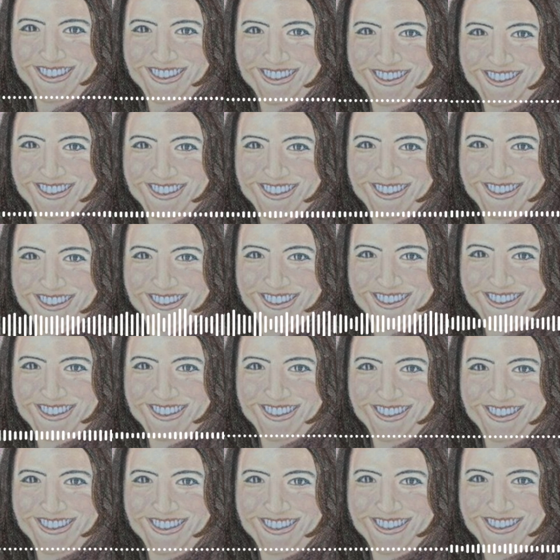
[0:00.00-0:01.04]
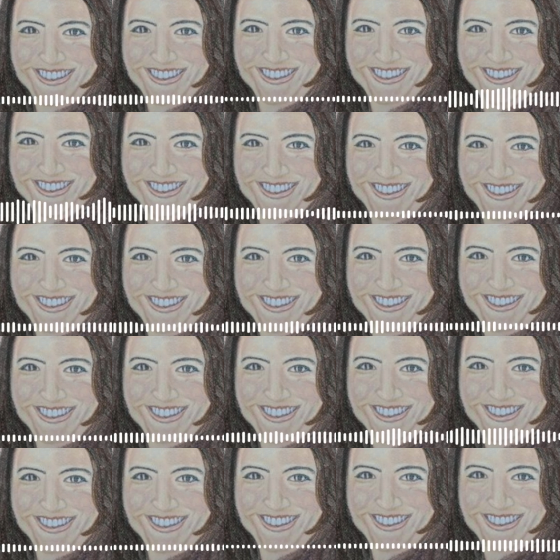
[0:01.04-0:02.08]
So, inhale some
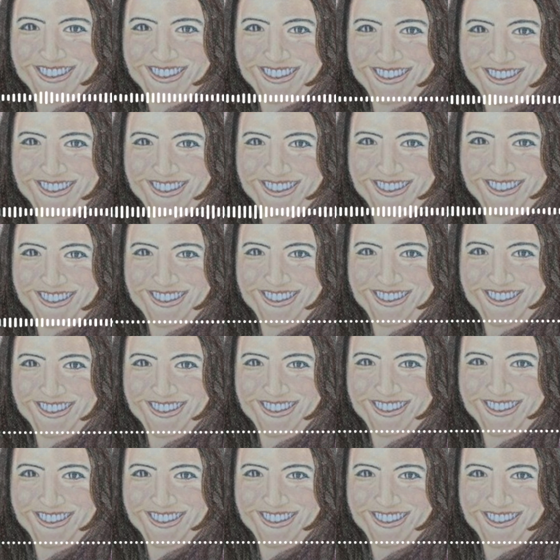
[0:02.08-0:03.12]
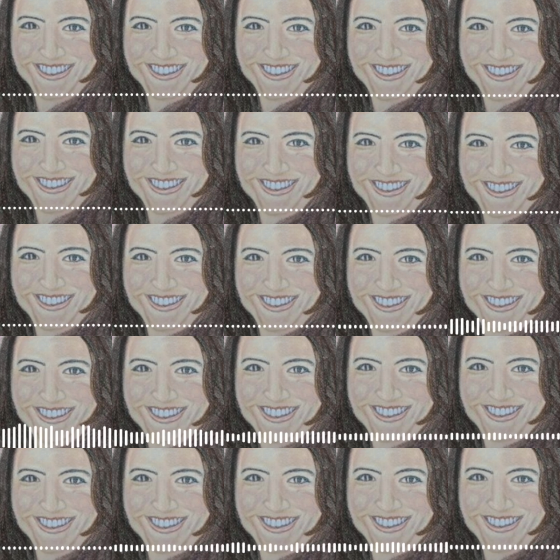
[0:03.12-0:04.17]
rosemary oil,
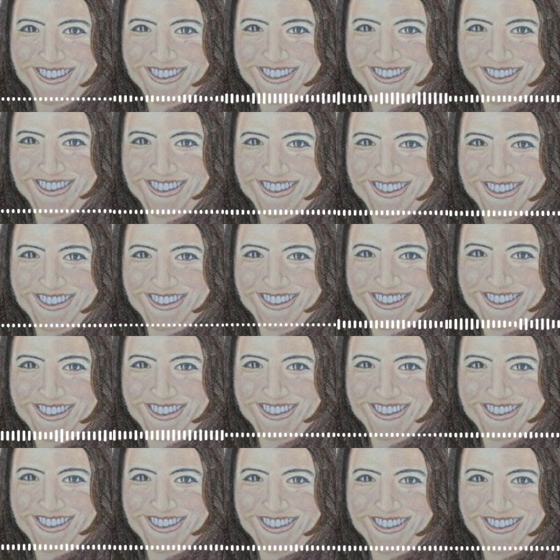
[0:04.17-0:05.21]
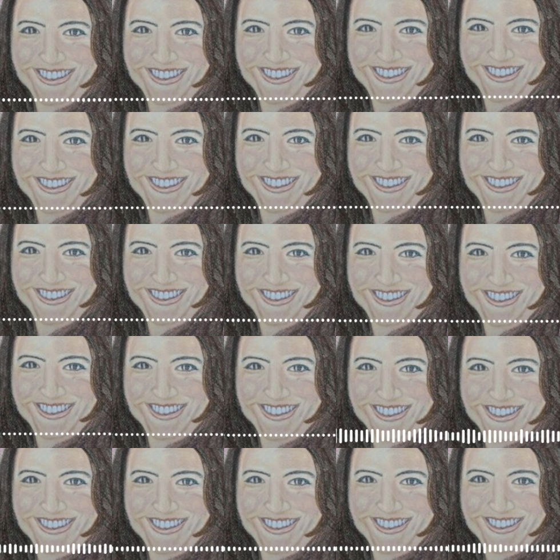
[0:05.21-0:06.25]
hold your crystals close,
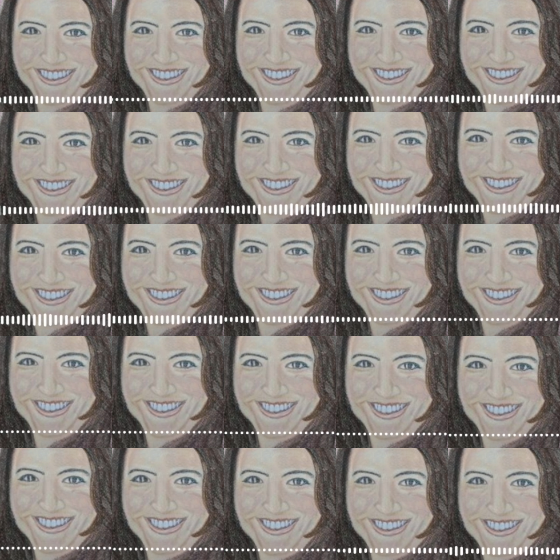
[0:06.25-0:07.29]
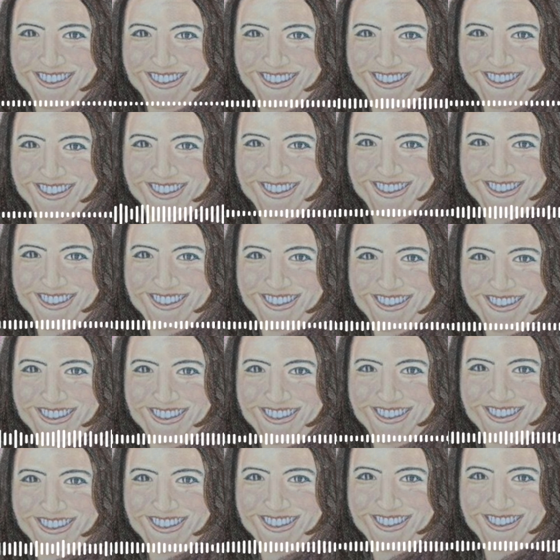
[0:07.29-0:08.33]
and prepare to continue
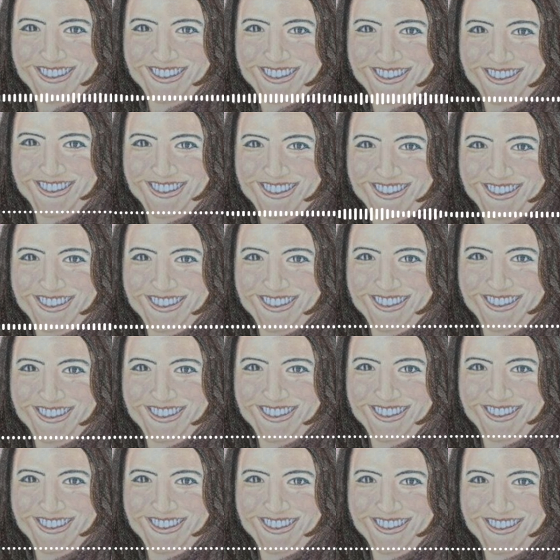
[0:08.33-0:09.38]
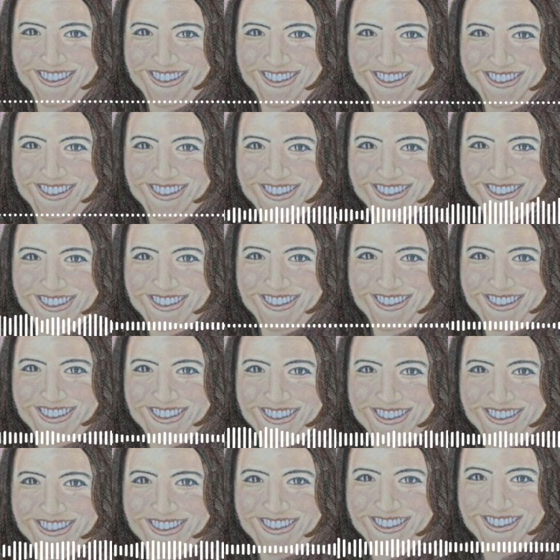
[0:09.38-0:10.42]
along your path. After
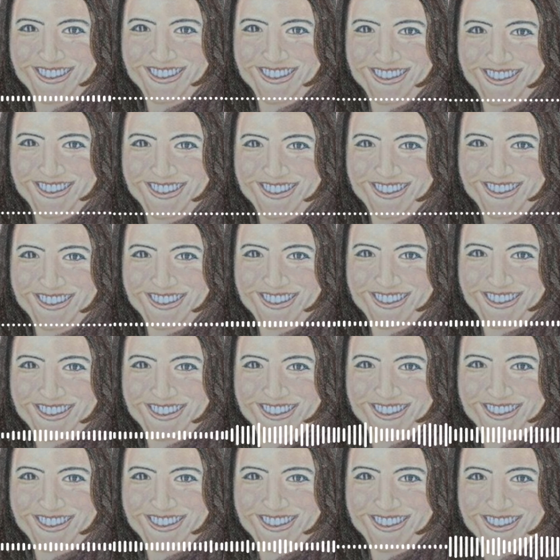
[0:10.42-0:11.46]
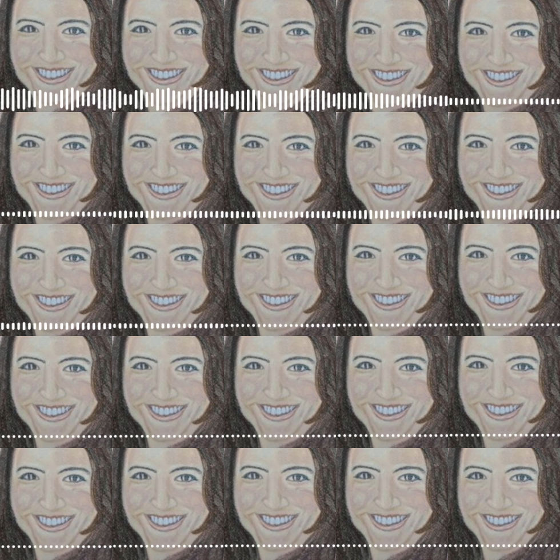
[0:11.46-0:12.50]
all, you're the boss,
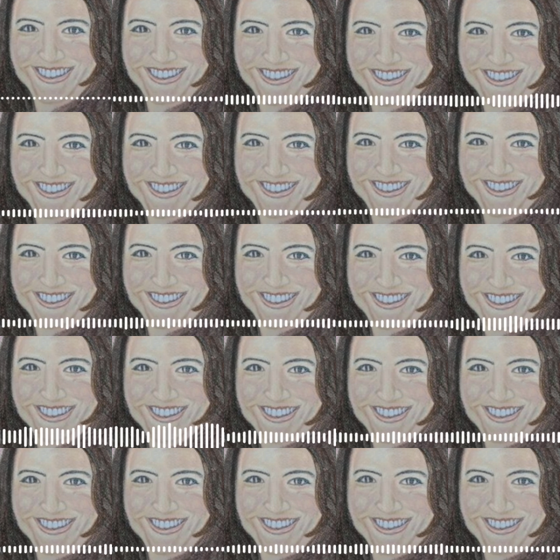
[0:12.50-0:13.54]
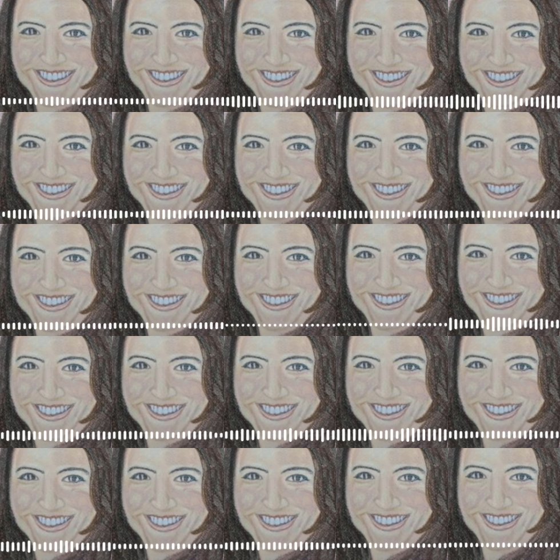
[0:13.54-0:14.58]
and there's a divine journey
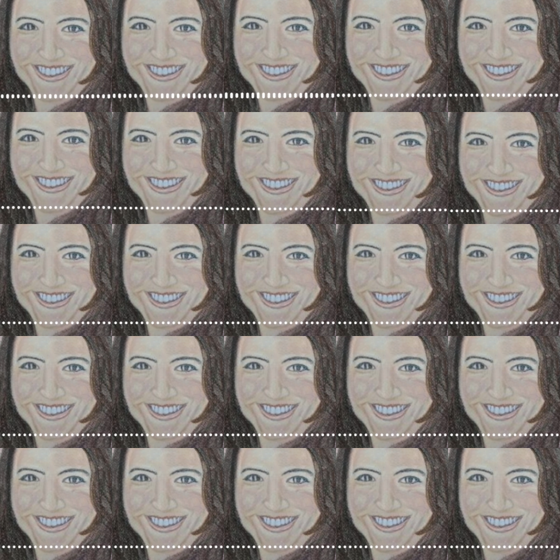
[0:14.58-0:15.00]
awaiting you.